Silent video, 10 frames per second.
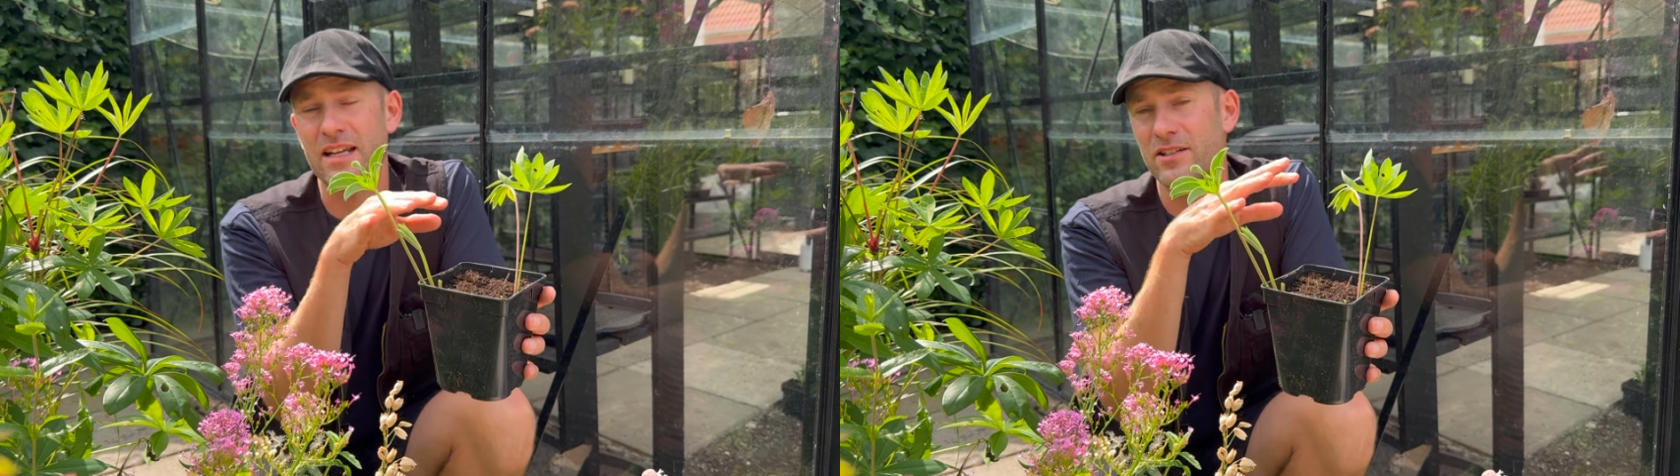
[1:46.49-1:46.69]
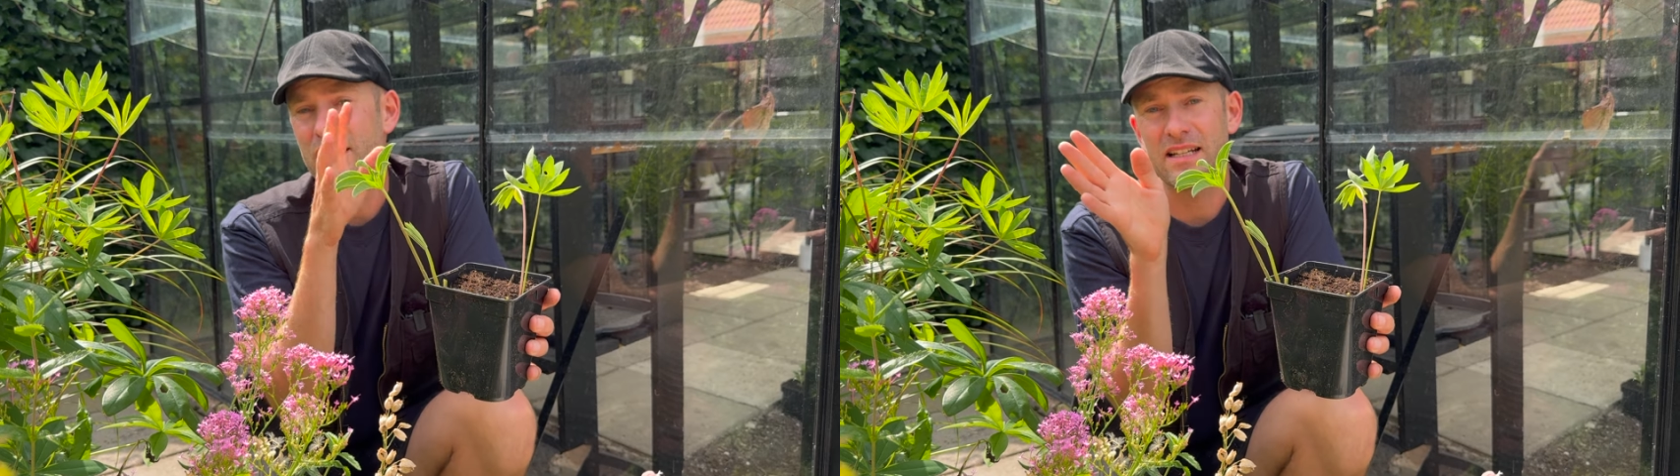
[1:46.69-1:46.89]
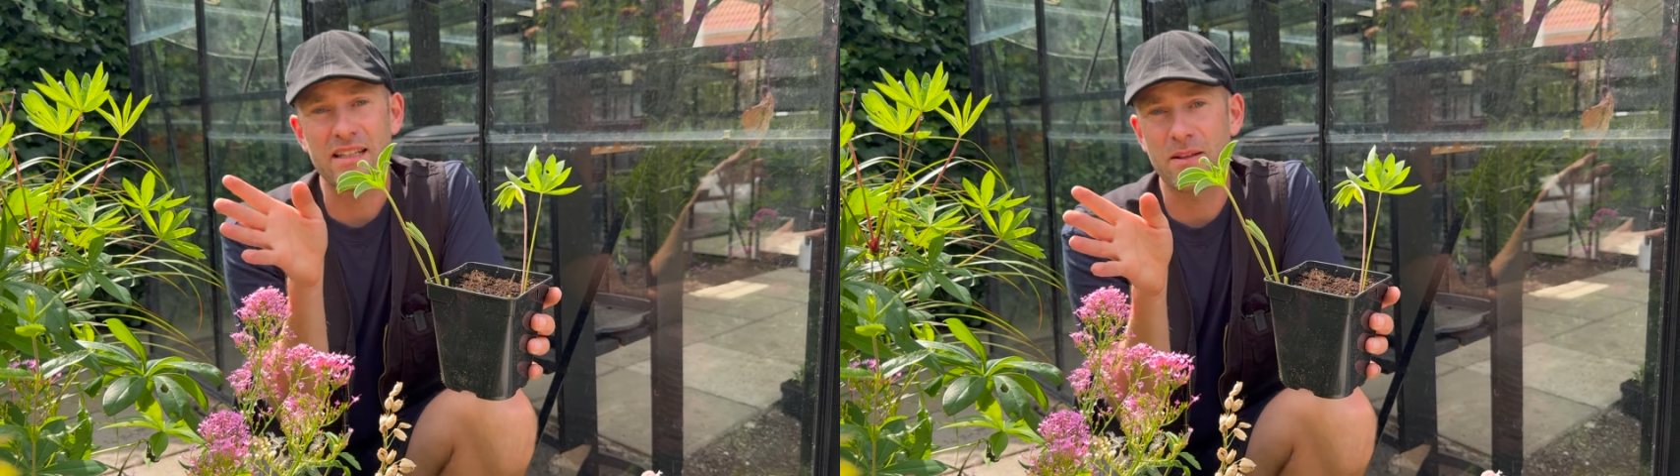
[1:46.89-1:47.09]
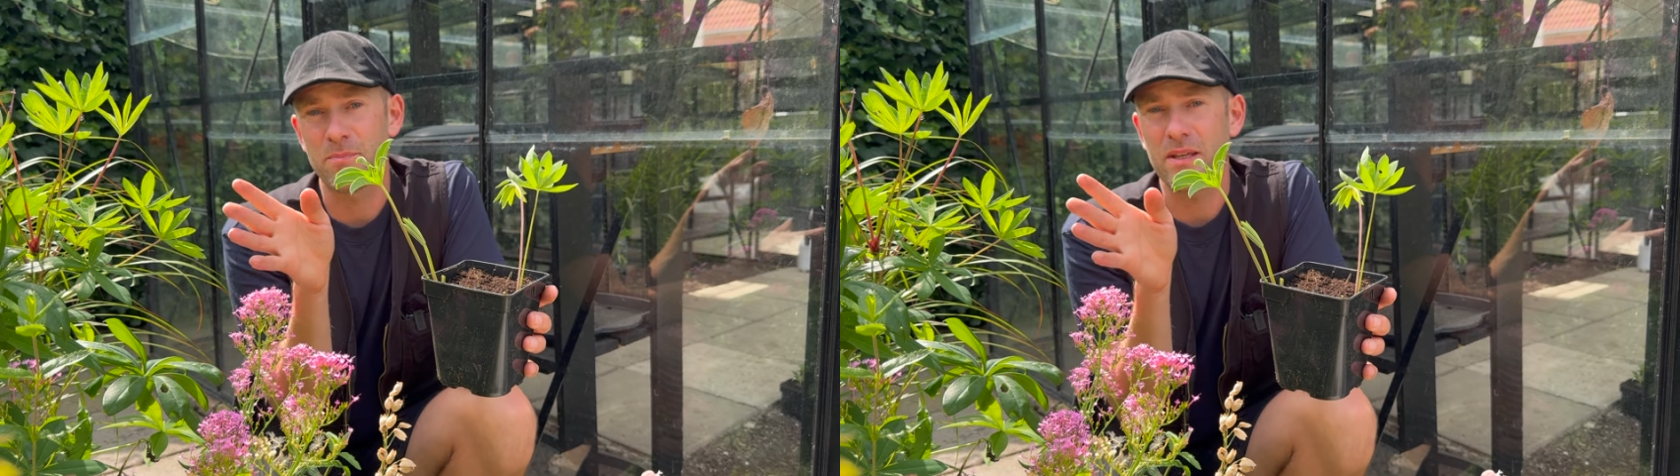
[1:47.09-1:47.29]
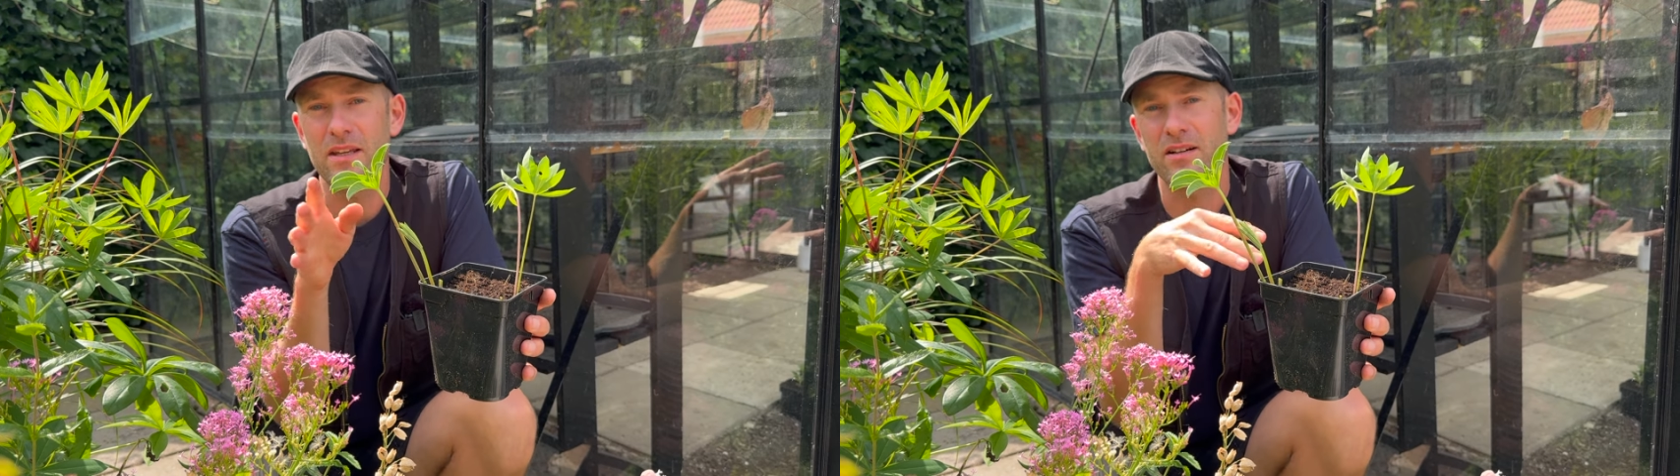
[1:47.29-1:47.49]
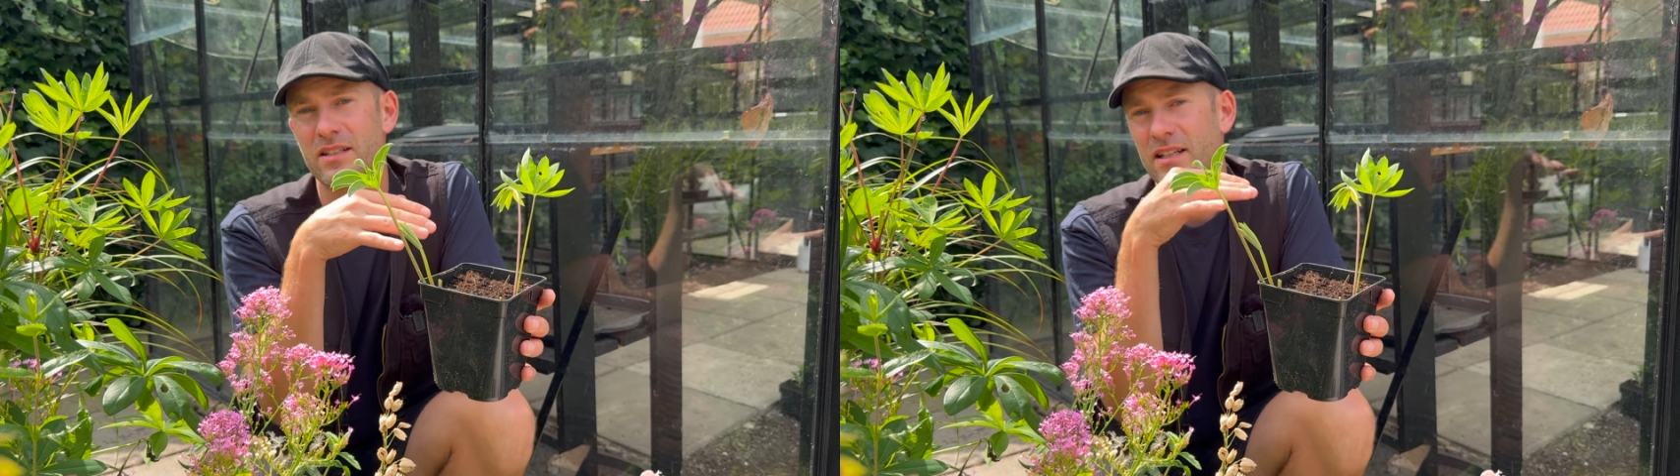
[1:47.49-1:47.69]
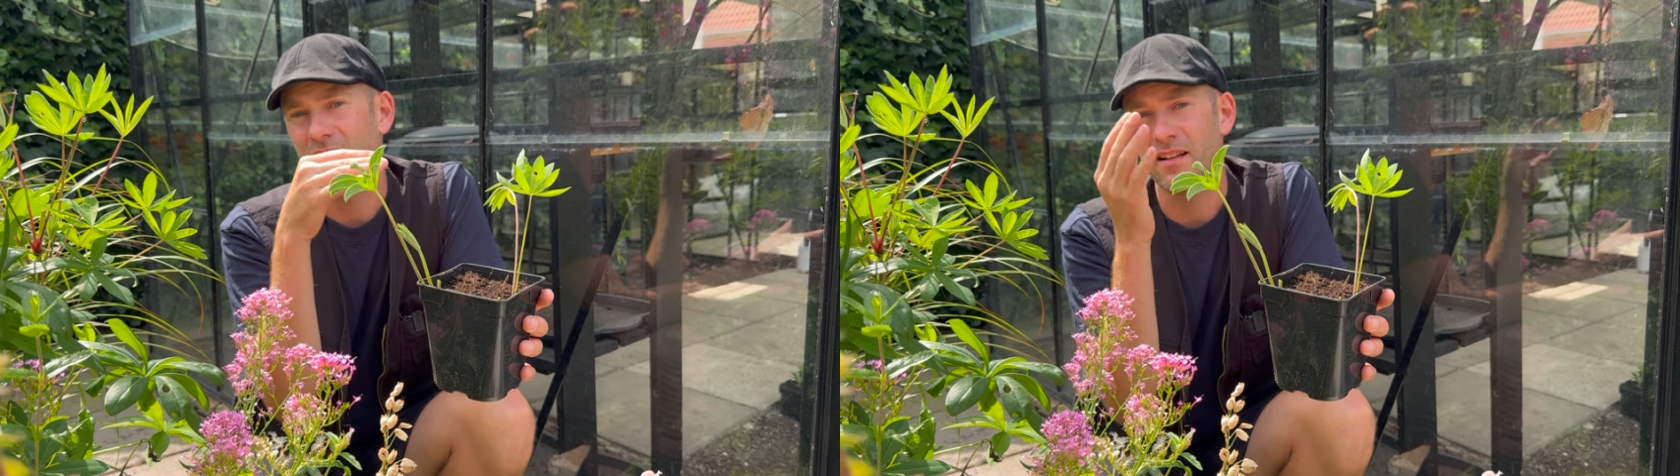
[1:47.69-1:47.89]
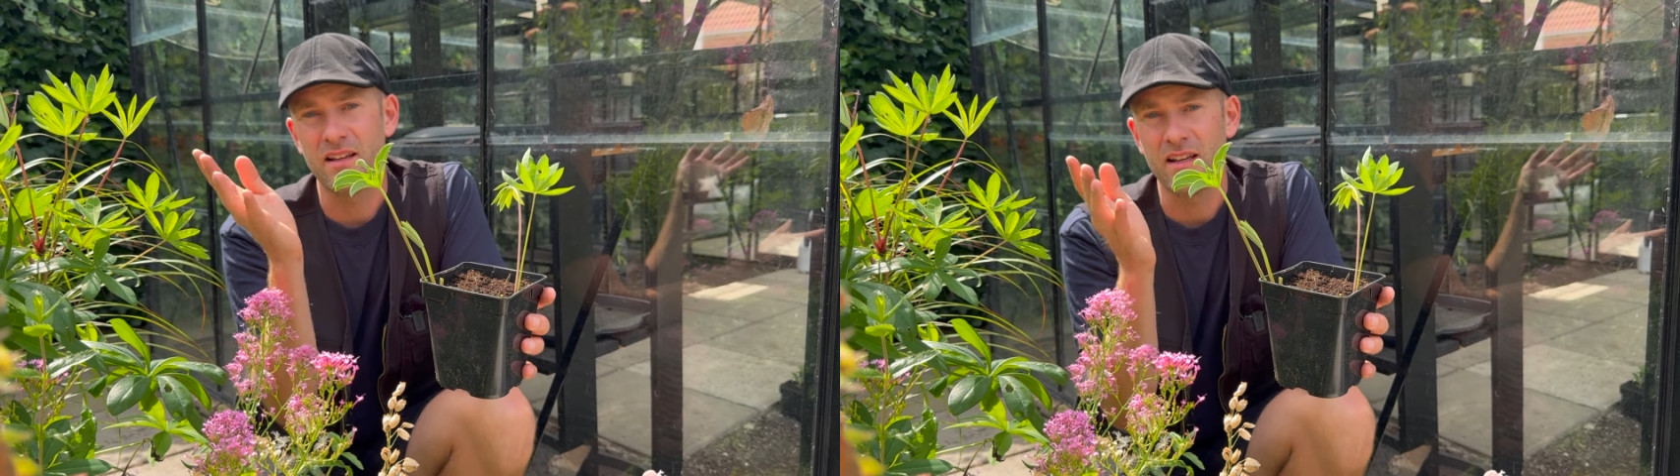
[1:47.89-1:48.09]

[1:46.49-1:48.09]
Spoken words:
I just let them be until